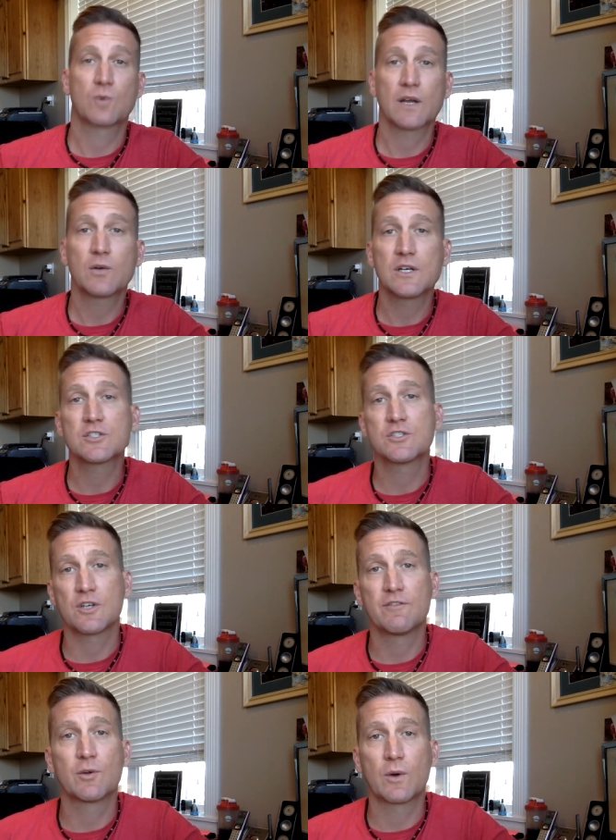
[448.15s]
questions
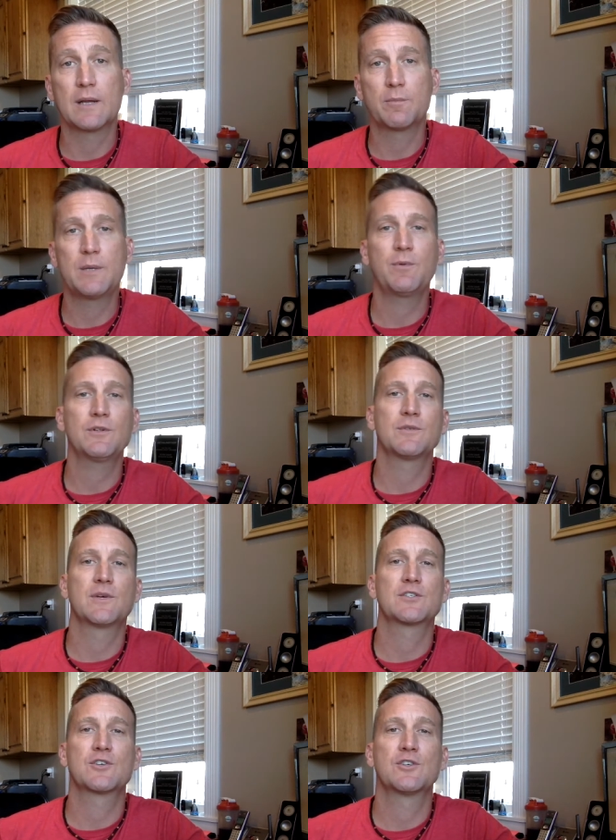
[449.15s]
of the right people, to
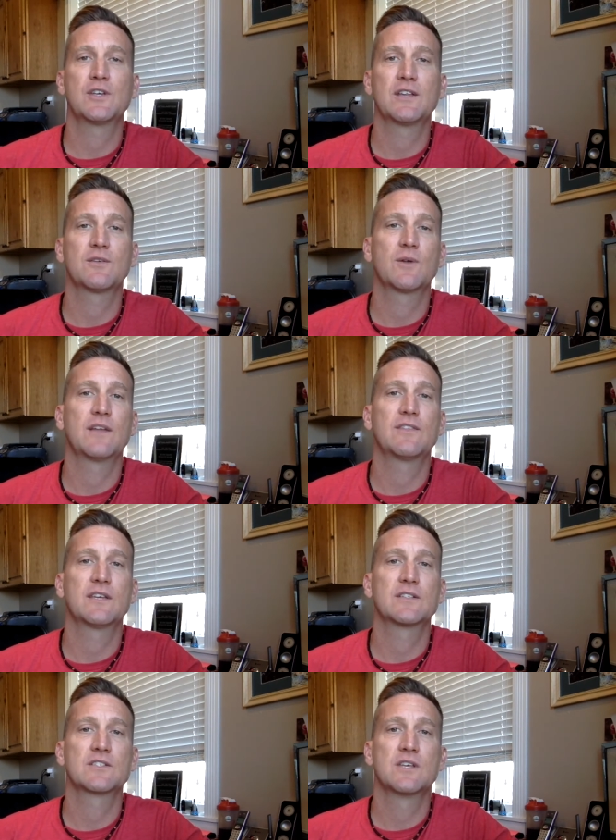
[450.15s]
make sure you get the right
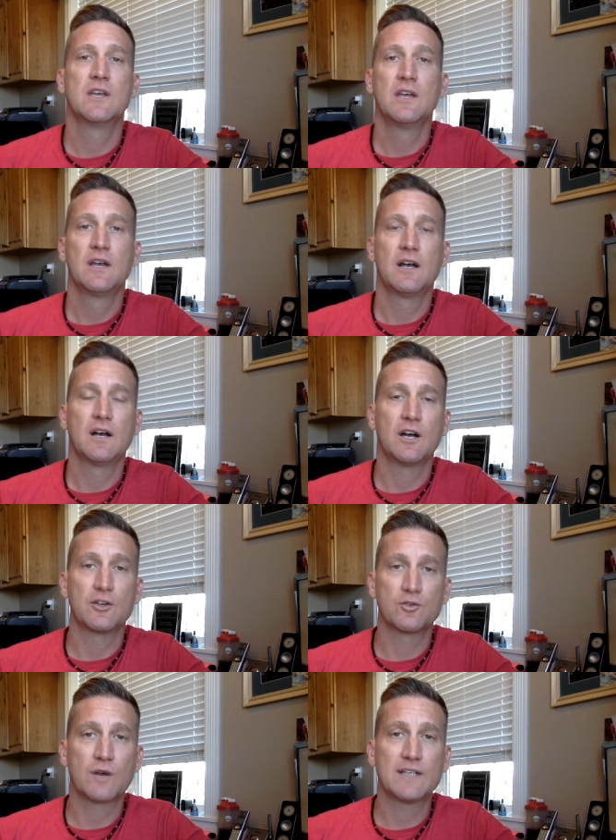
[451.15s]
things
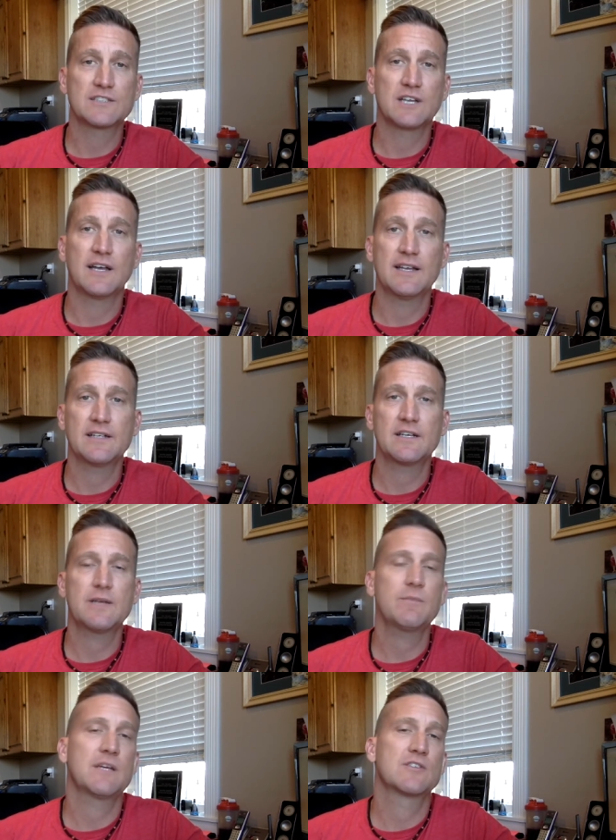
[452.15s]
addressed ahead of
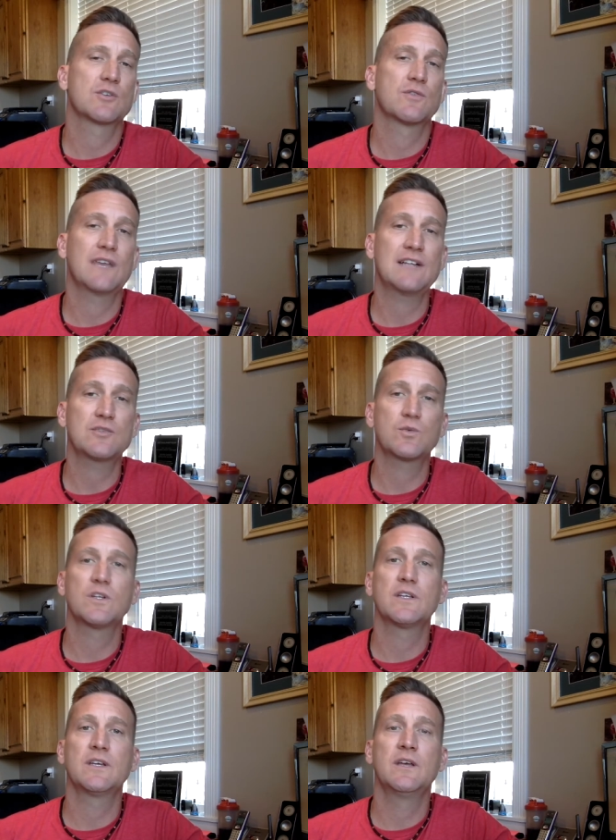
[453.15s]
time. And so that's
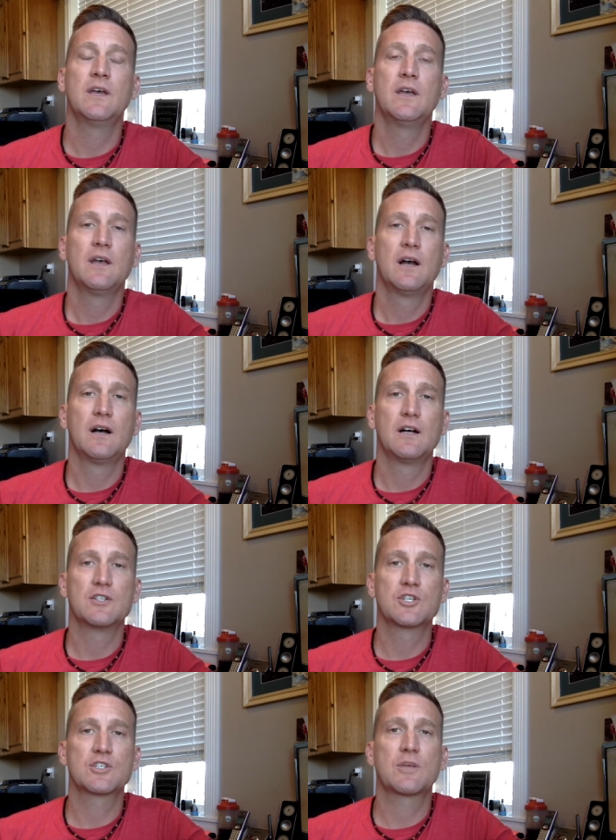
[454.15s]
really
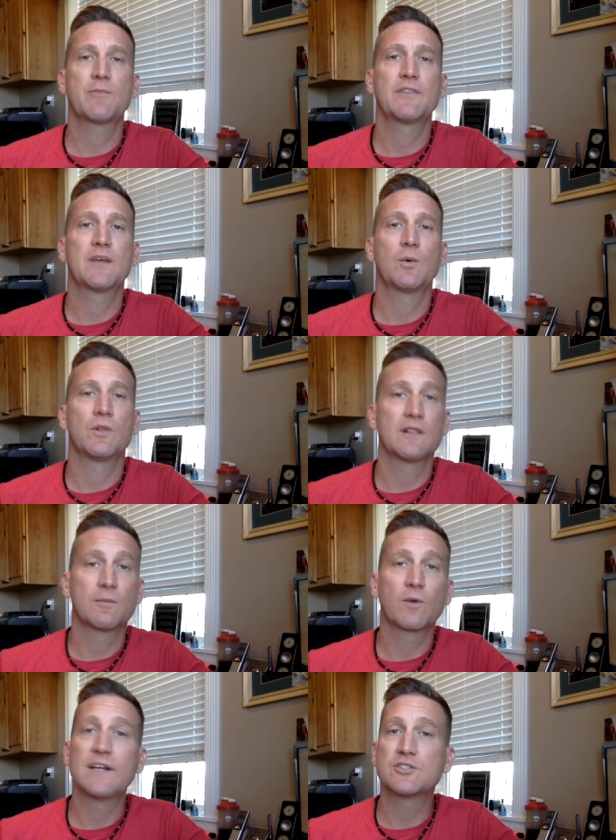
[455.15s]
just something that will
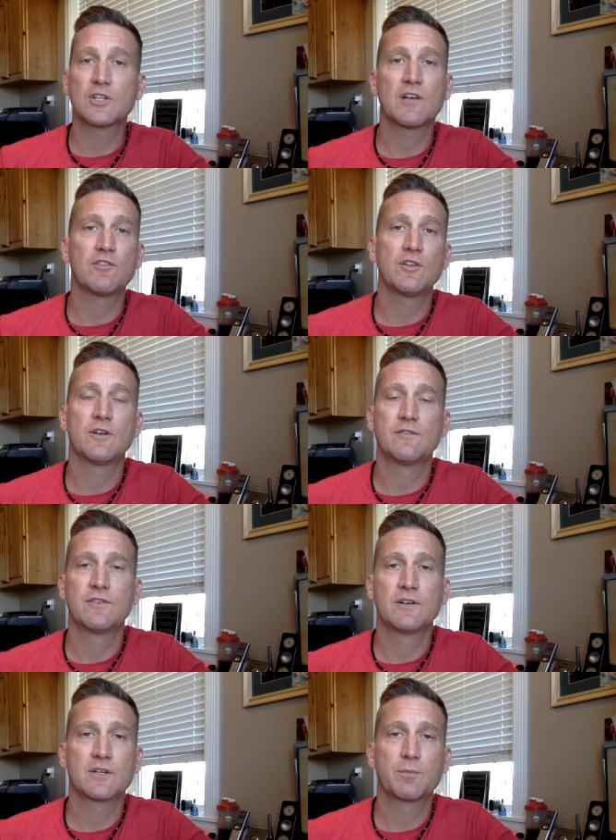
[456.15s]
raise your level
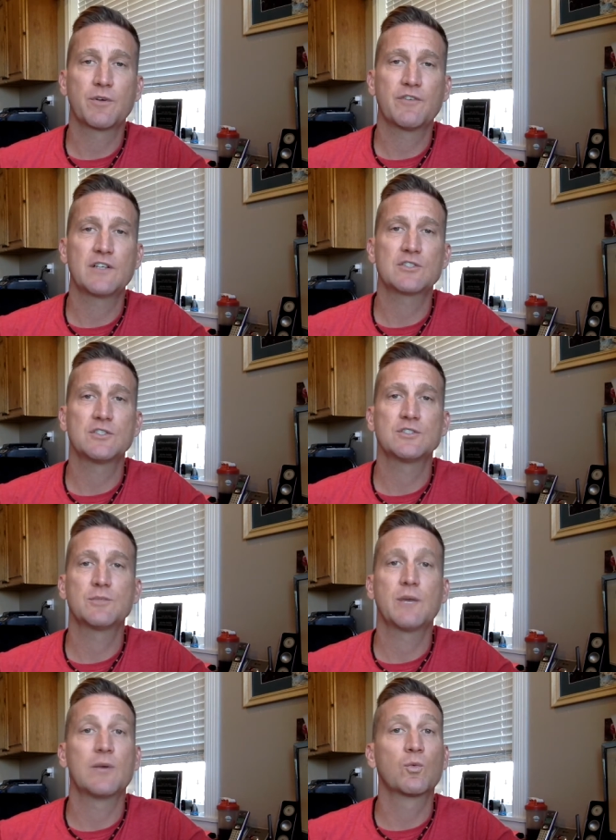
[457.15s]
of
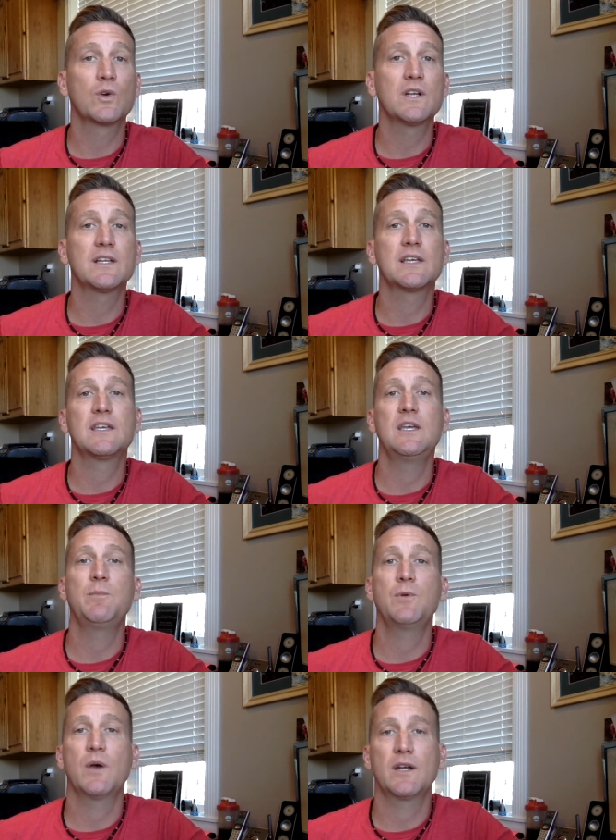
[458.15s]
professionalism and really
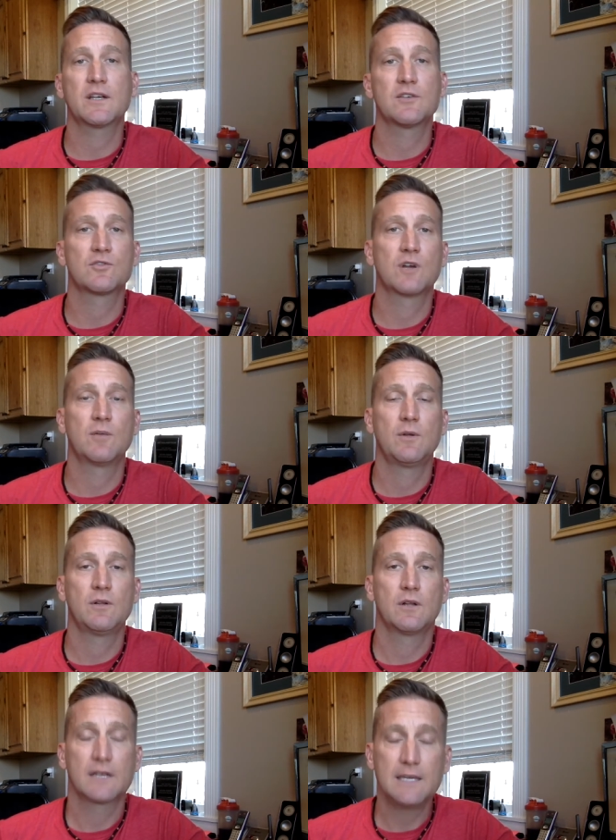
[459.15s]
keep you out of
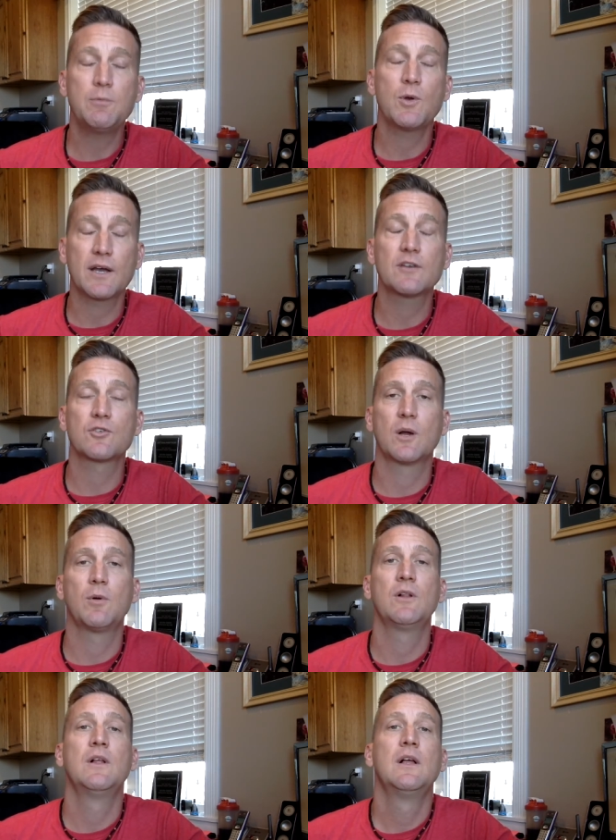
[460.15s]
trouble,